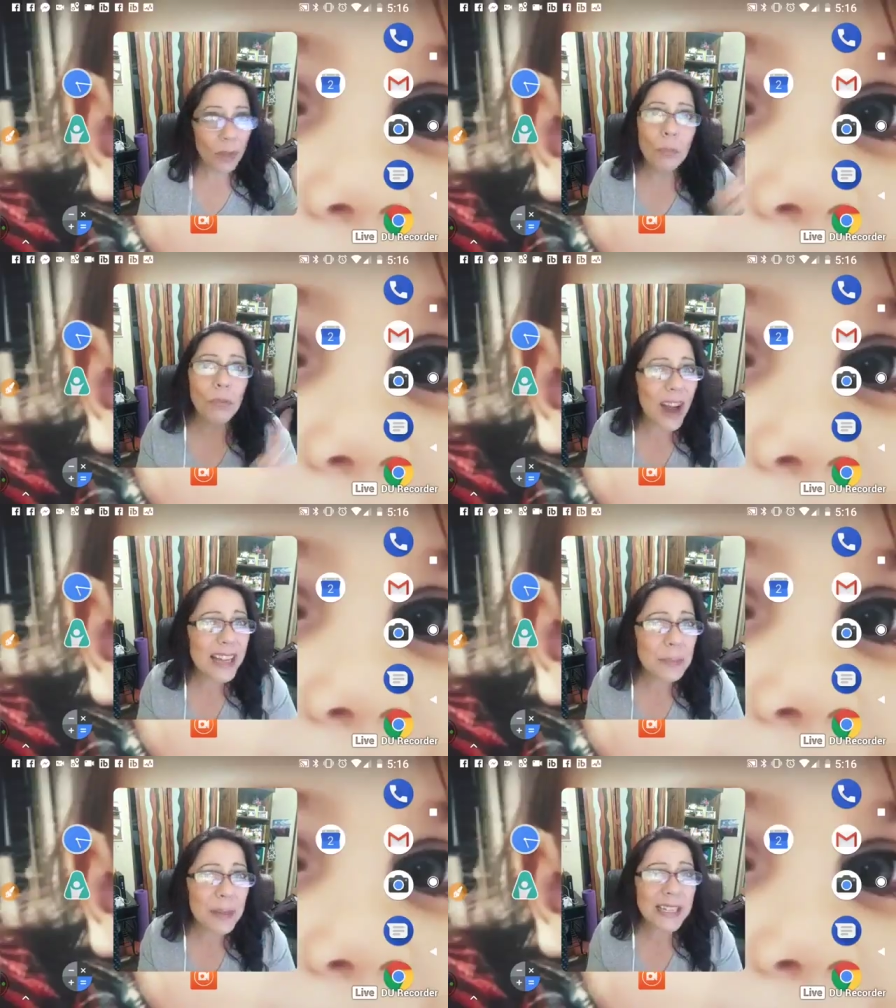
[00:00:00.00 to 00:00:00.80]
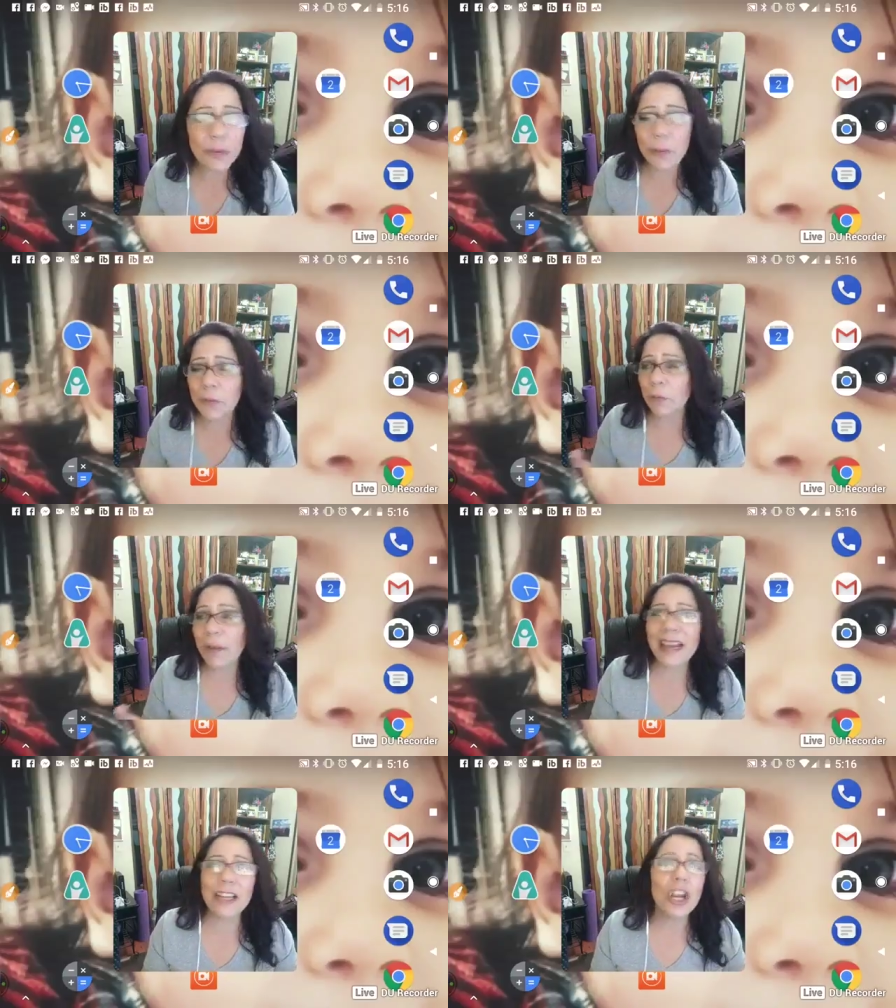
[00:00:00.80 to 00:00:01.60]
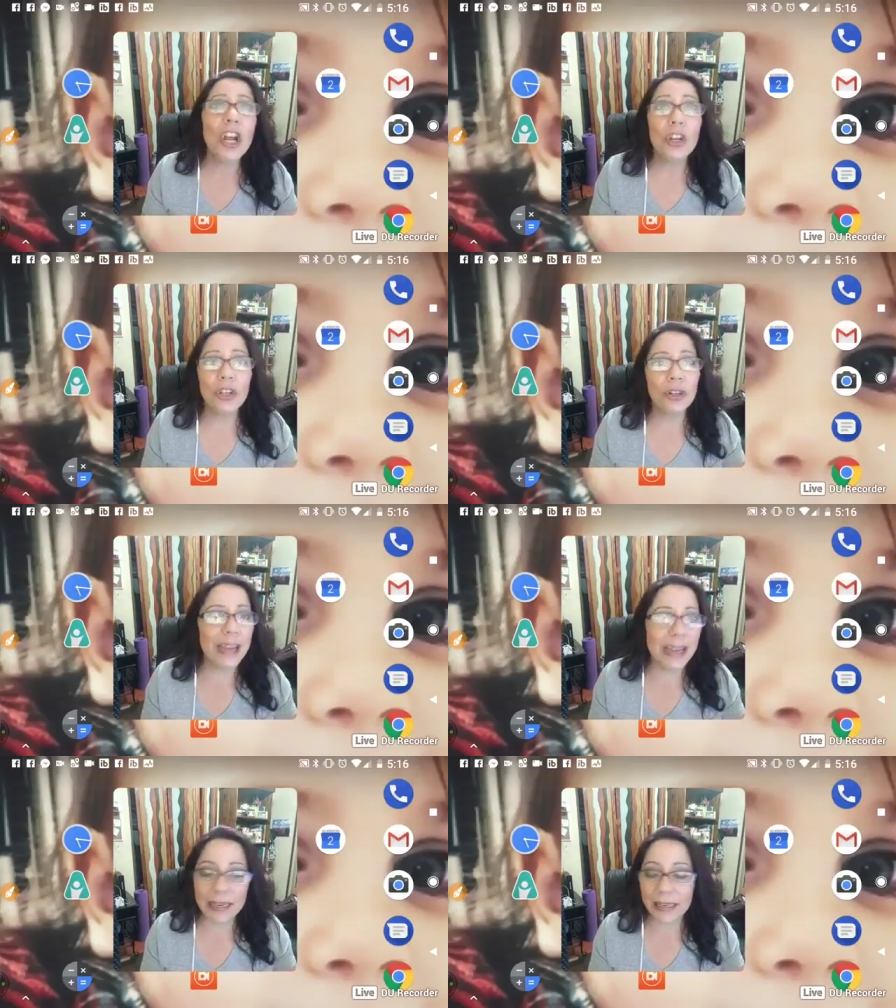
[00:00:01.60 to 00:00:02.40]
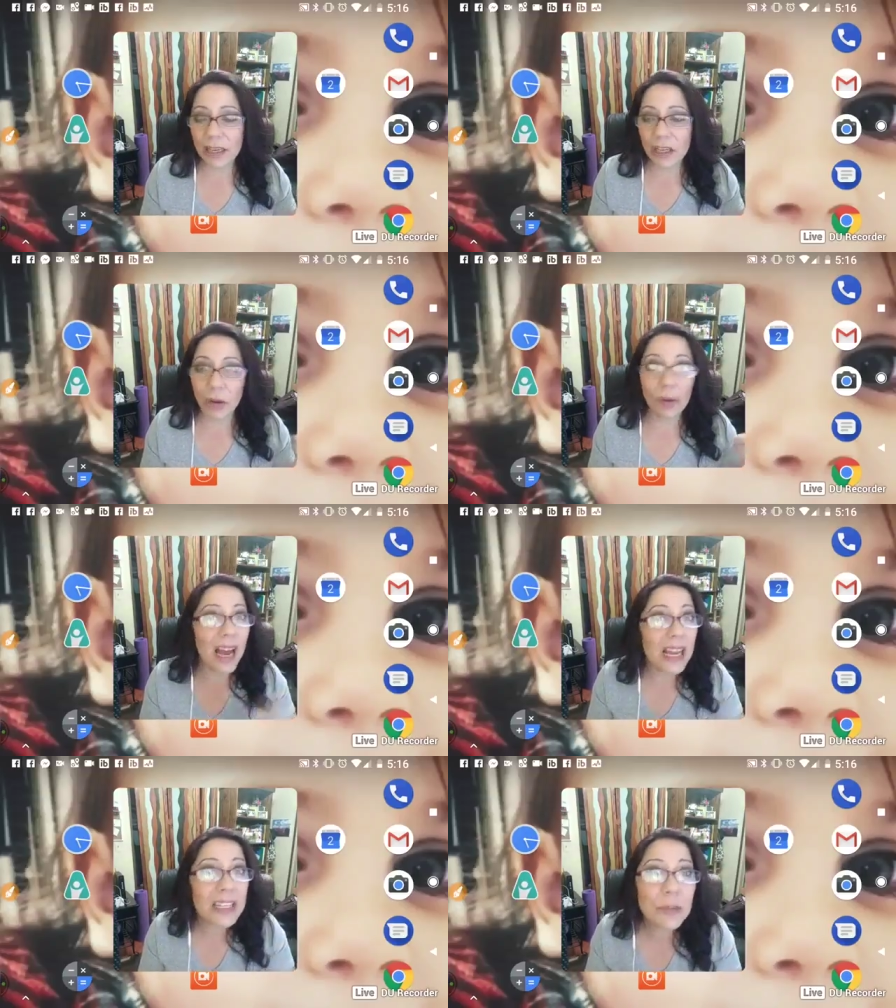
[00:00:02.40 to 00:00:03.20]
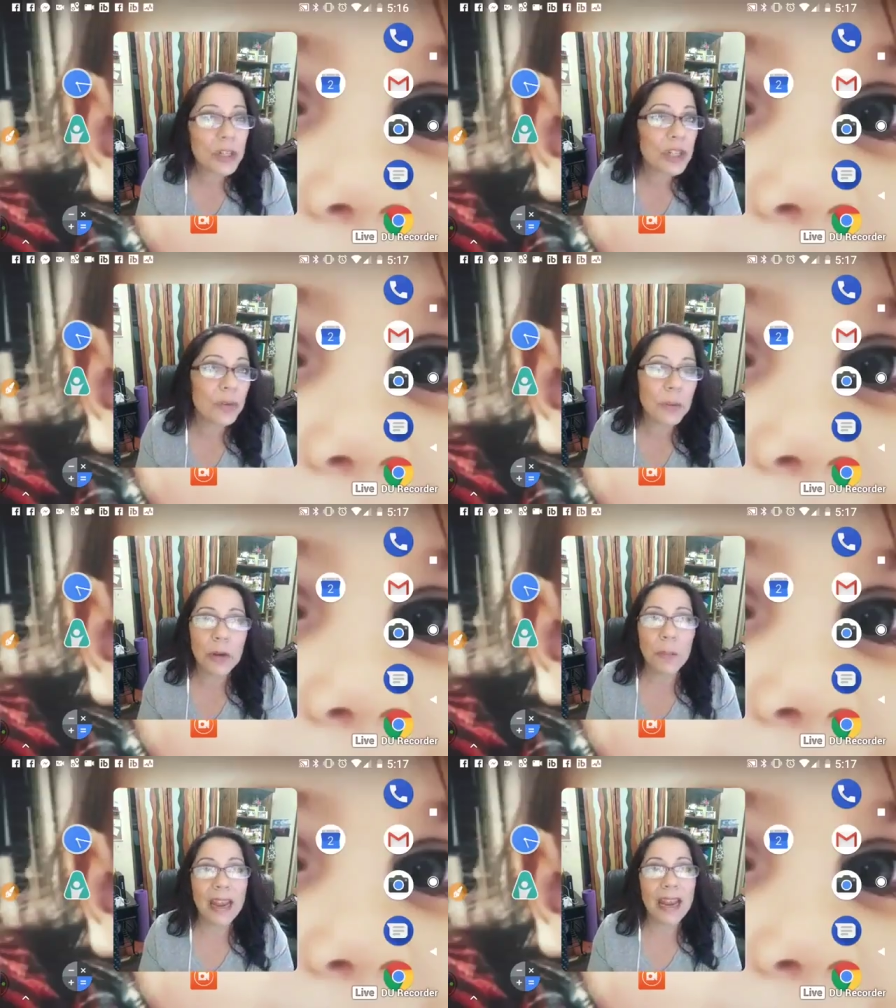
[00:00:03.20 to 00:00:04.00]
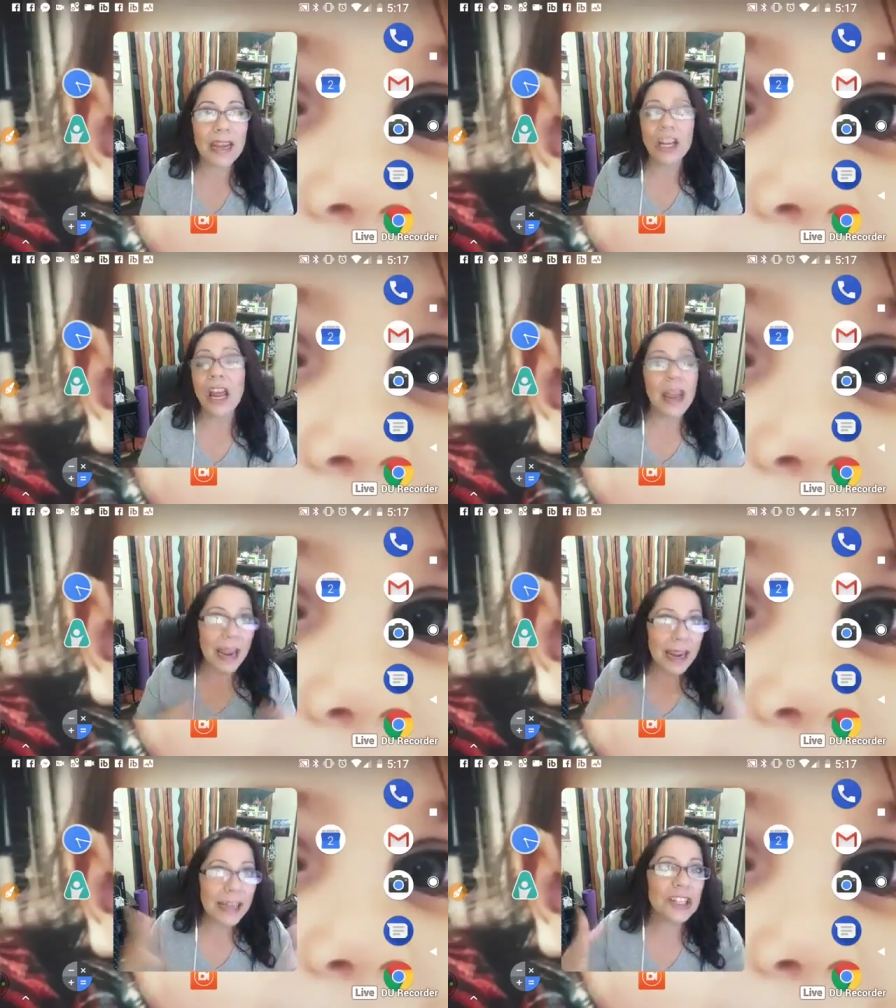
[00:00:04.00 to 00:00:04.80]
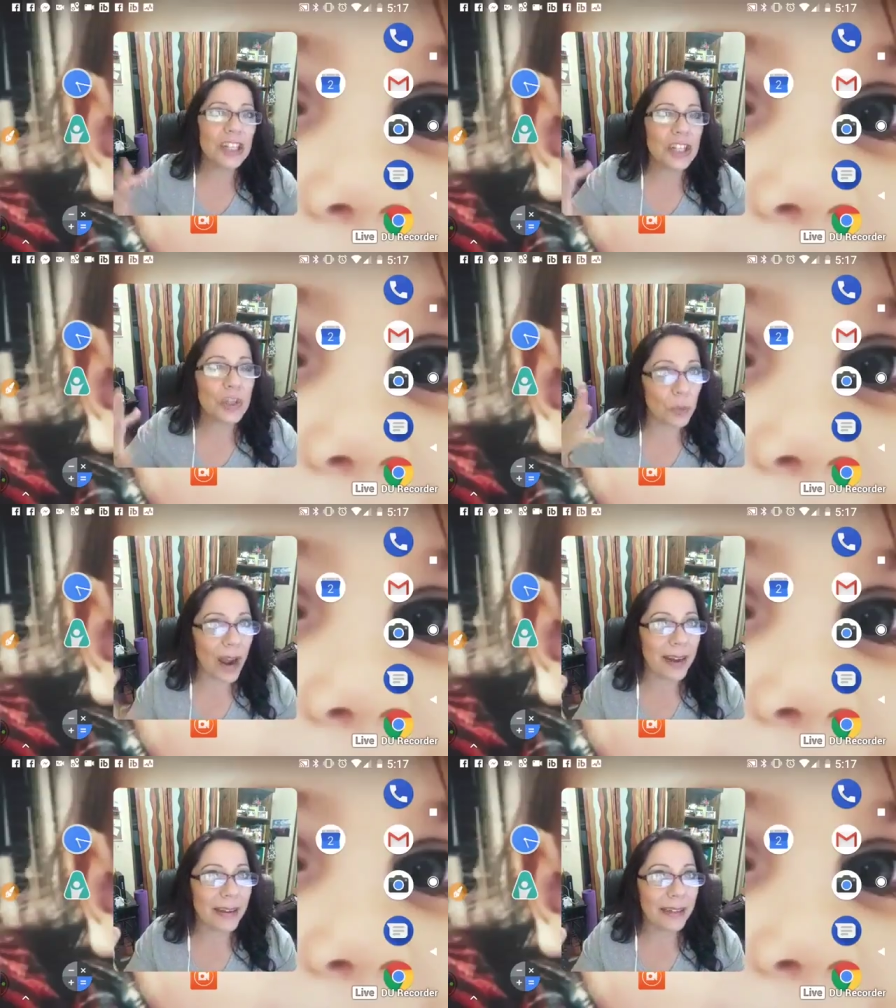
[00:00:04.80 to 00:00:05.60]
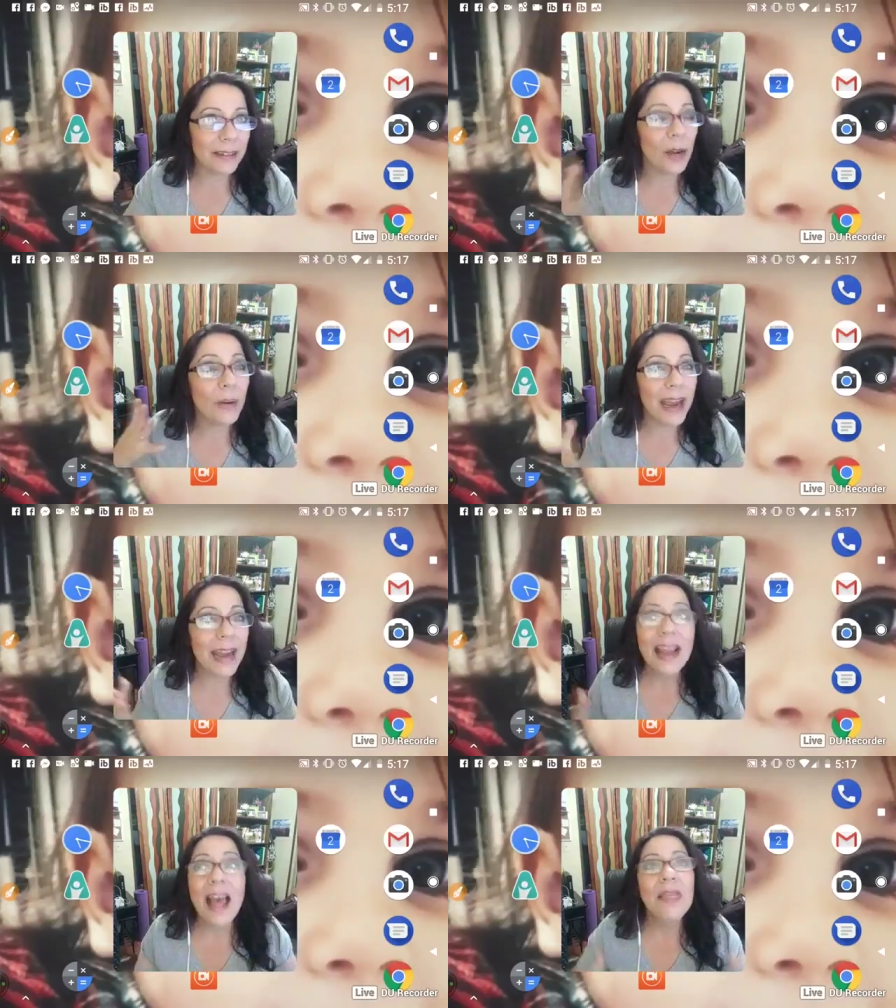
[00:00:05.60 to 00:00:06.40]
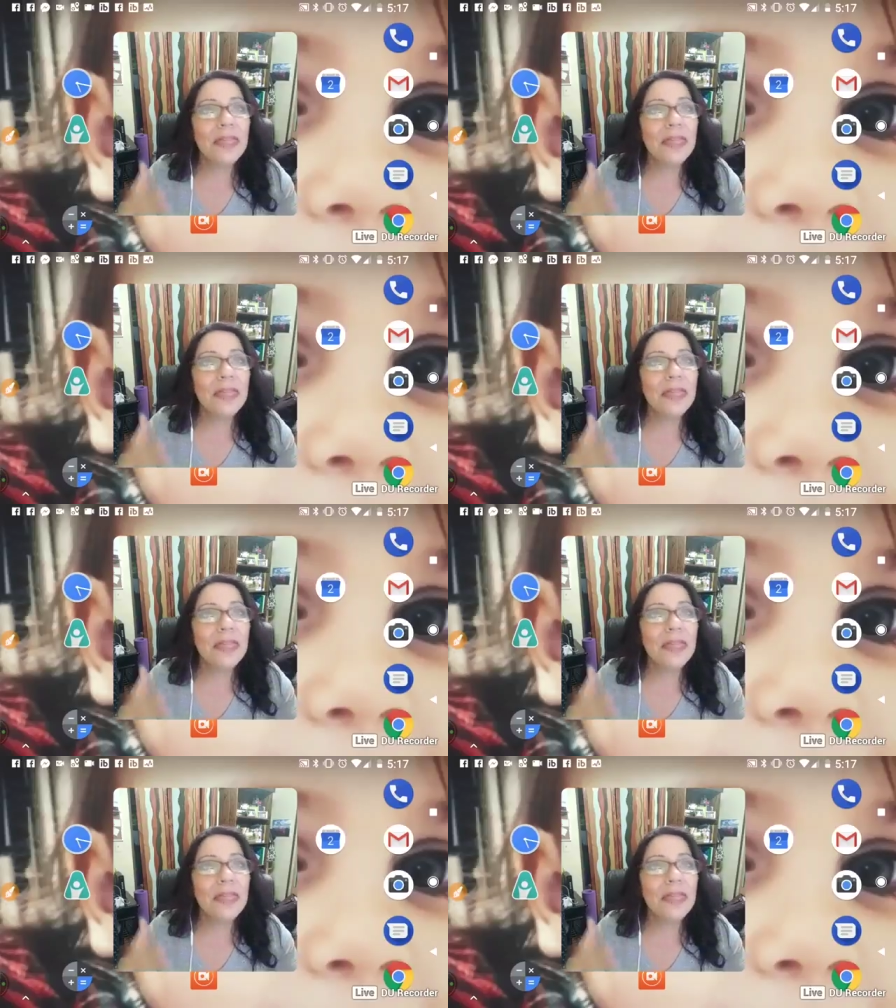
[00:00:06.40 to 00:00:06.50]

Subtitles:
prospects from your page, you're getting, customers from your page. It's just rocking it, okay?